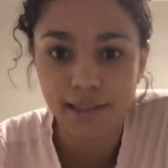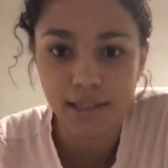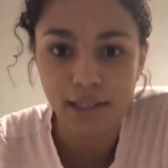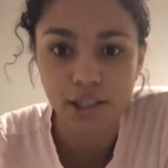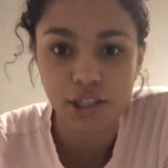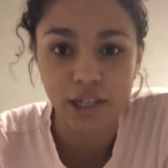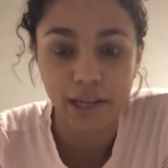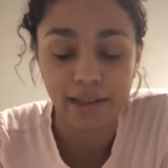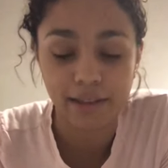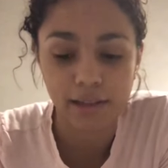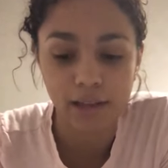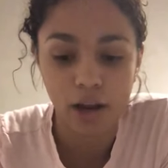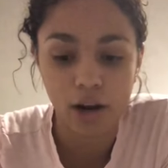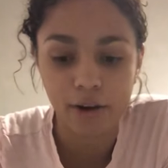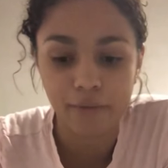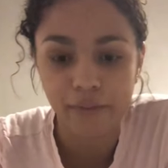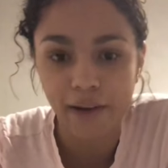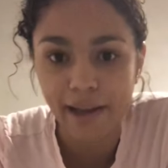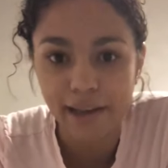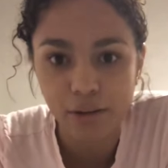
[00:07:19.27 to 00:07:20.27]
to check
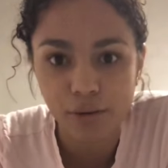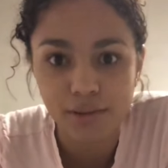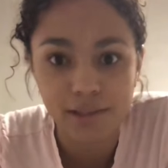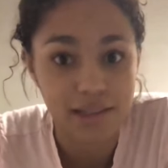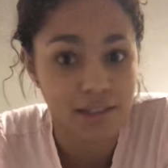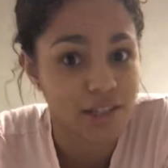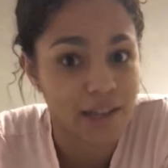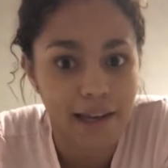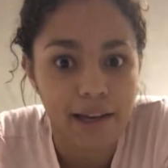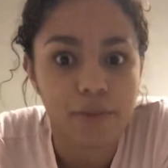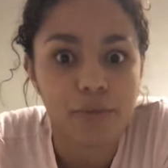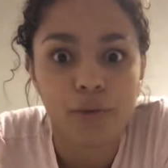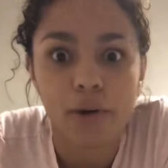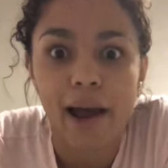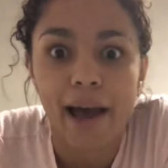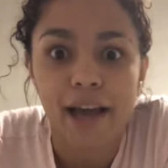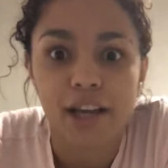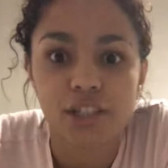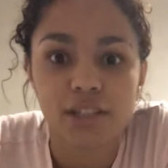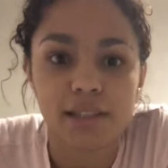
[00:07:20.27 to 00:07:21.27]
our vitals and check if we're
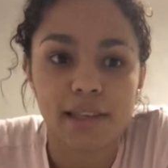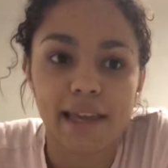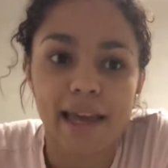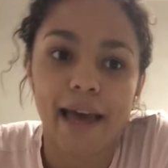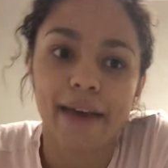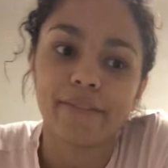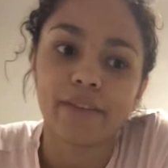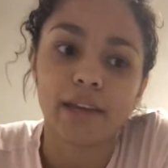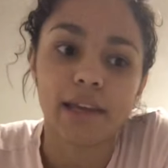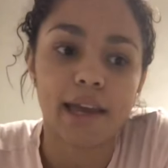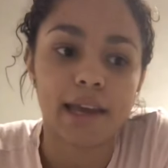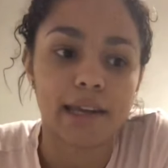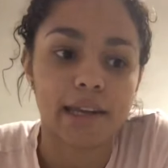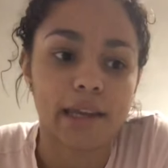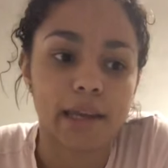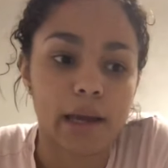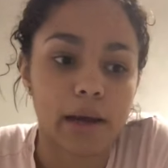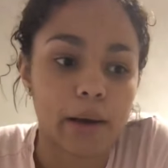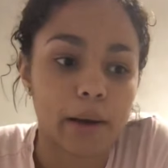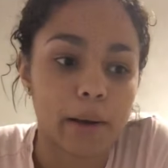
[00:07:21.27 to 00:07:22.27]
actually having any